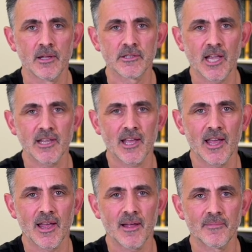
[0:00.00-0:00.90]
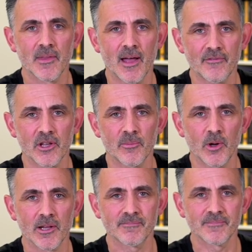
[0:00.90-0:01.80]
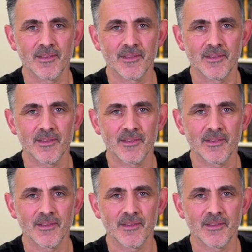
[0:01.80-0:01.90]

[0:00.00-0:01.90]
Take care. Have a good one.